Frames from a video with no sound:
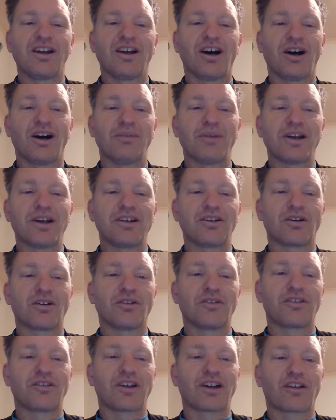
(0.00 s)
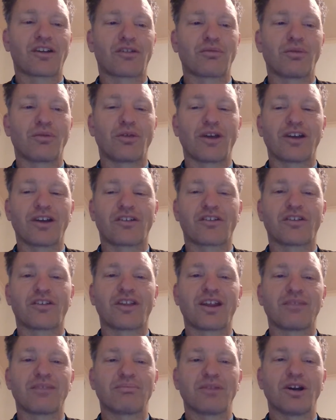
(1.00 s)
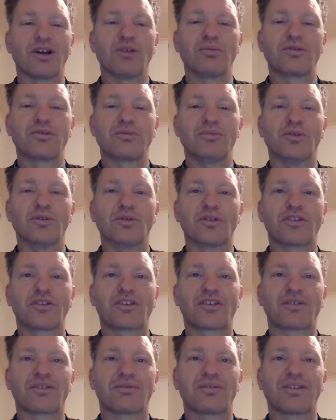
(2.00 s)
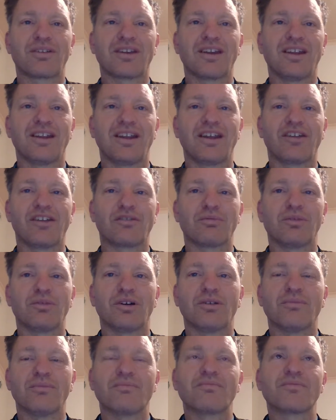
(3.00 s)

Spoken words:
I made contacts with that, so that helped Morse as well.